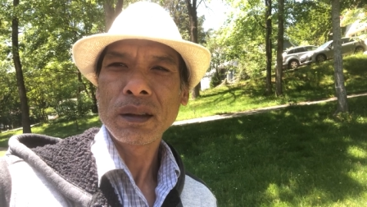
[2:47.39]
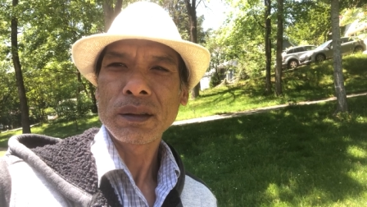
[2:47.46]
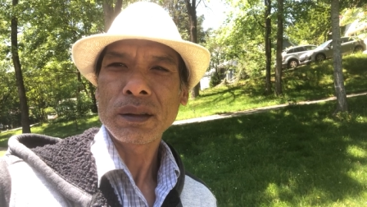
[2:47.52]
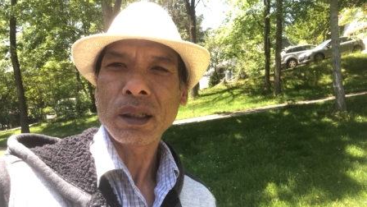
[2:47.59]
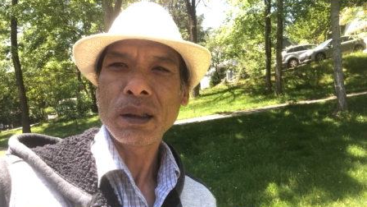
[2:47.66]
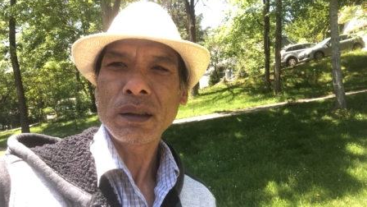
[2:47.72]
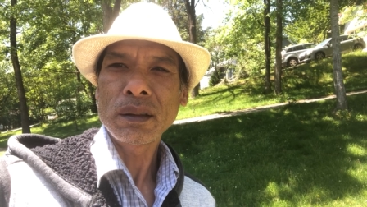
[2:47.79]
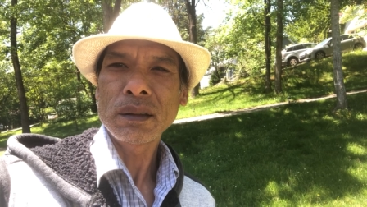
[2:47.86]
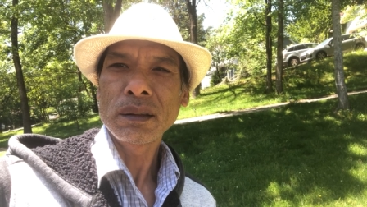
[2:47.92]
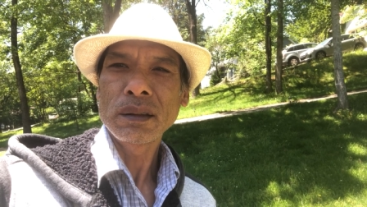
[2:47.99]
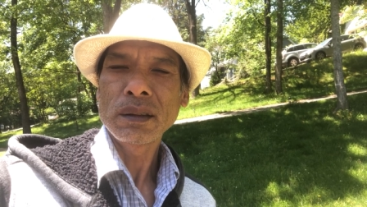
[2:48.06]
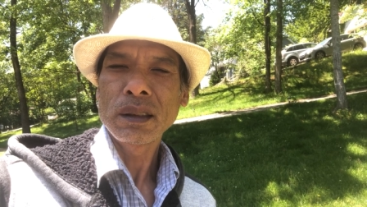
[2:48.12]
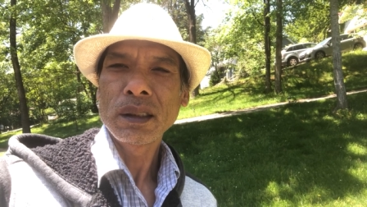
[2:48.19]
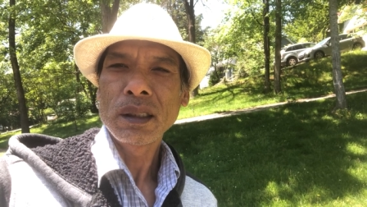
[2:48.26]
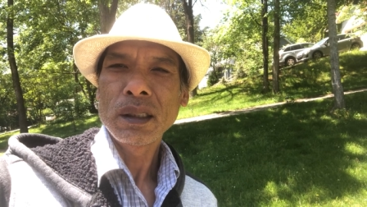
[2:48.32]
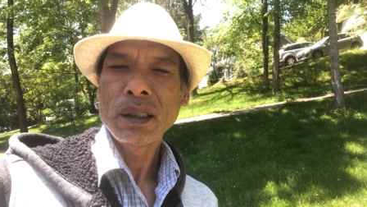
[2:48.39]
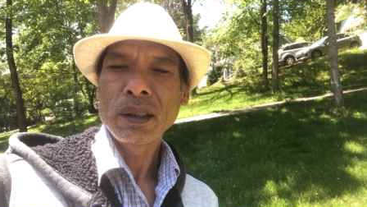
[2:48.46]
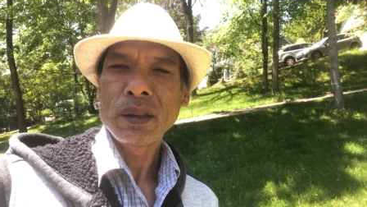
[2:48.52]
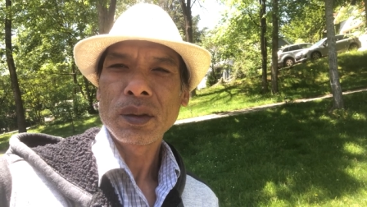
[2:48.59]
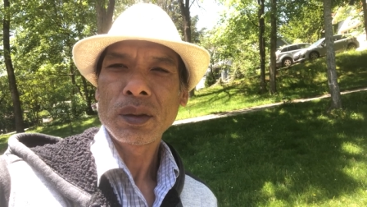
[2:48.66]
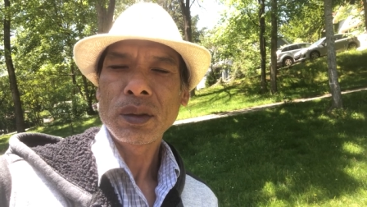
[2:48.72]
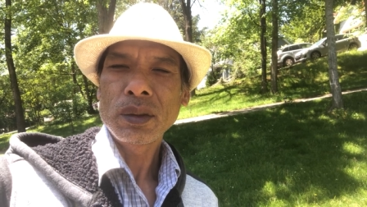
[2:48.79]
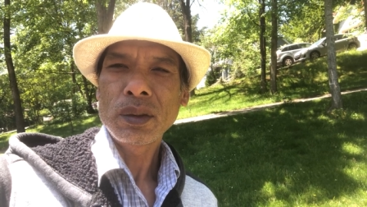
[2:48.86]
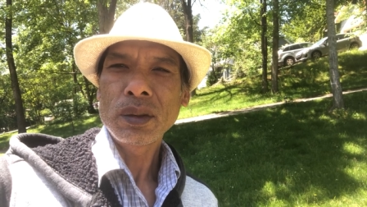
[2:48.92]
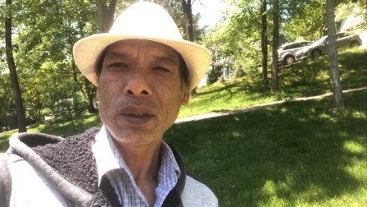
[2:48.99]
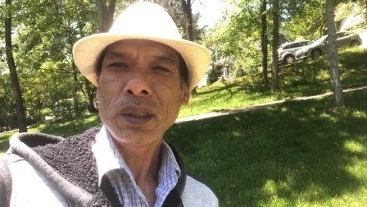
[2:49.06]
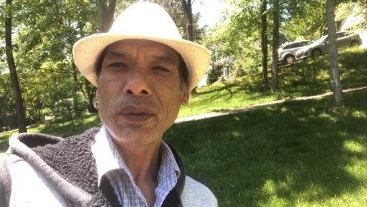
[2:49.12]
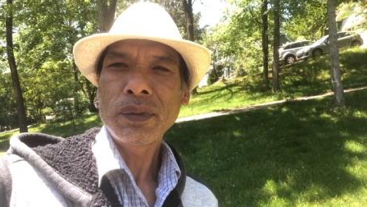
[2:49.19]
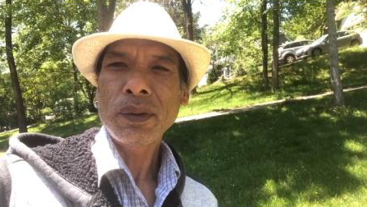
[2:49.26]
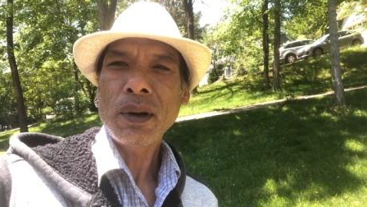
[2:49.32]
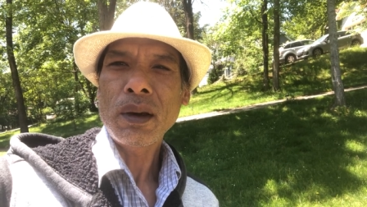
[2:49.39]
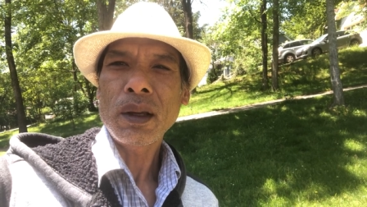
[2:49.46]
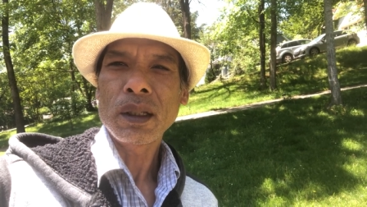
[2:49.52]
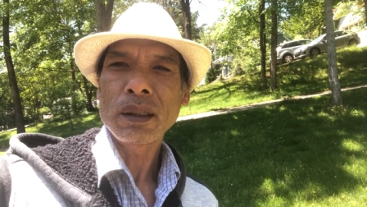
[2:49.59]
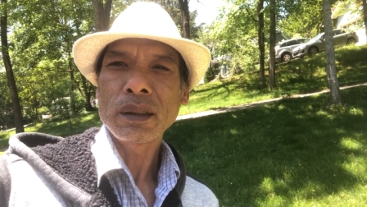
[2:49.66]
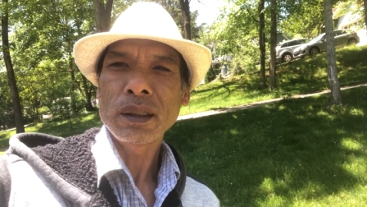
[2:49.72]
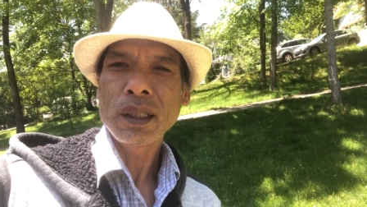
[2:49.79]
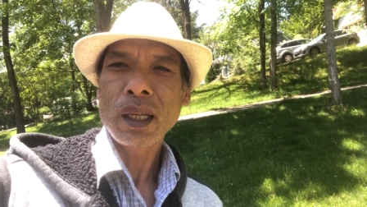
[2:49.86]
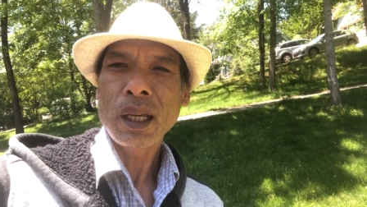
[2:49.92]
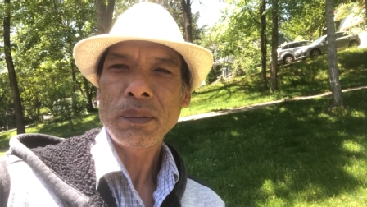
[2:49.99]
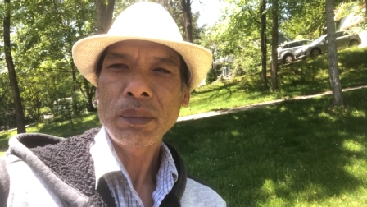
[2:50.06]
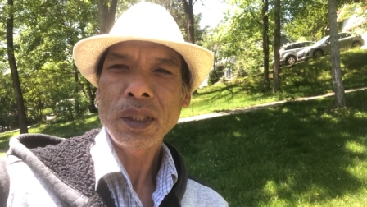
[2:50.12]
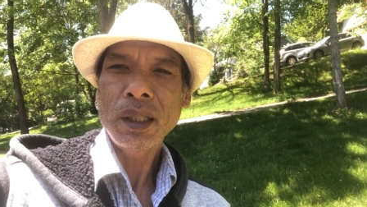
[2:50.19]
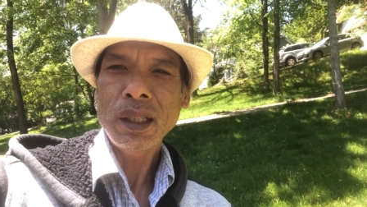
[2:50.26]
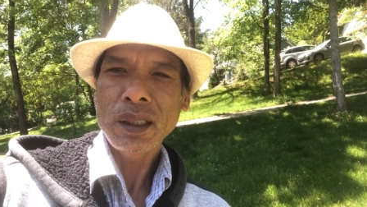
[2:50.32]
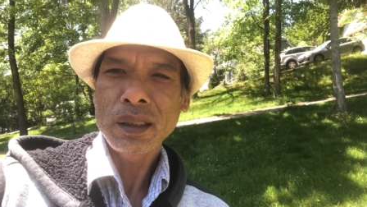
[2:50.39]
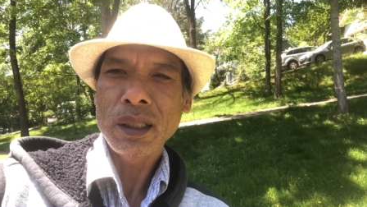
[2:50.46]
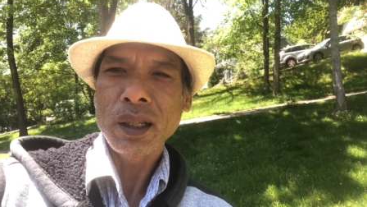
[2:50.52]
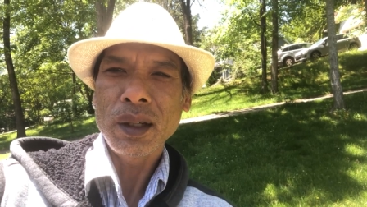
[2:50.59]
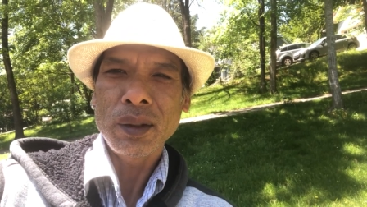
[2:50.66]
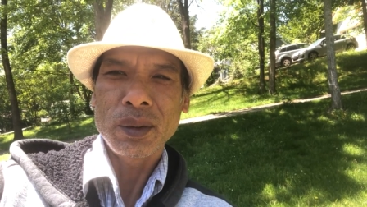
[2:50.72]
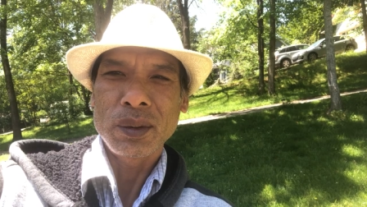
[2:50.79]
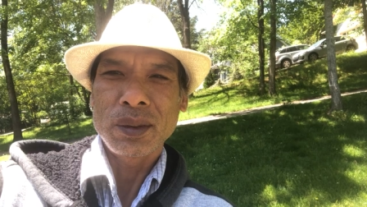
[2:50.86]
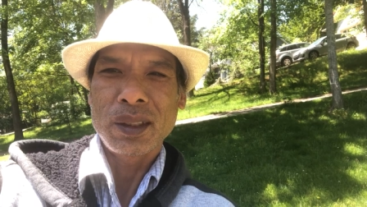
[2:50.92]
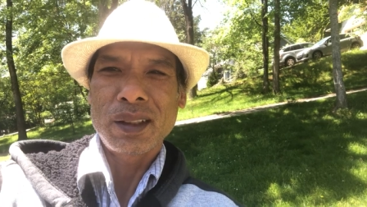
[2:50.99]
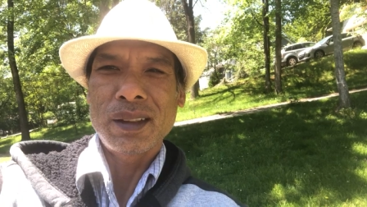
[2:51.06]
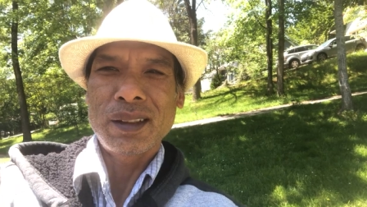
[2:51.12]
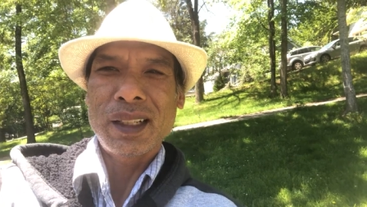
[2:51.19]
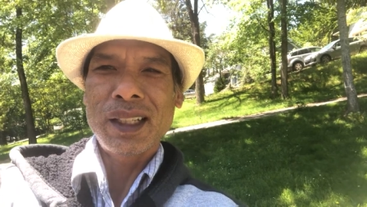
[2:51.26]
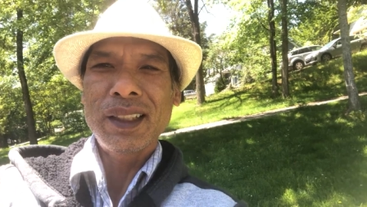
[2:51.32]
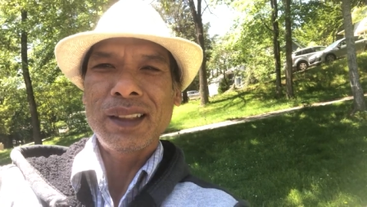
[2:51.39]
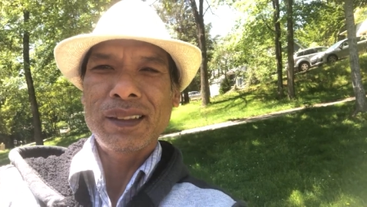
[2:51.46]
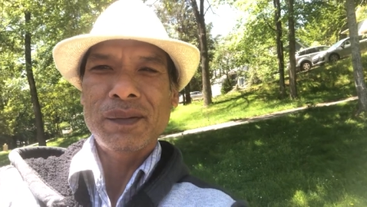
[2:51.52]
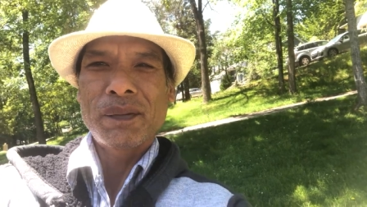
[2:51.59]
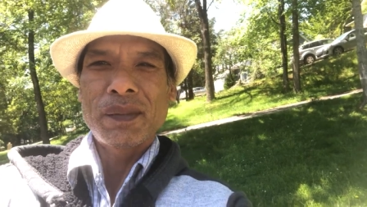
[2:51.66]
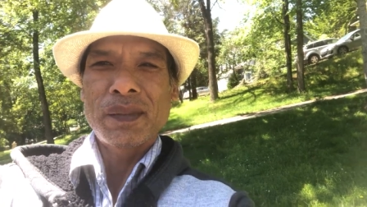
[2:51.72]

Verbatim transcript: So go to the fall, you have to let go, all right?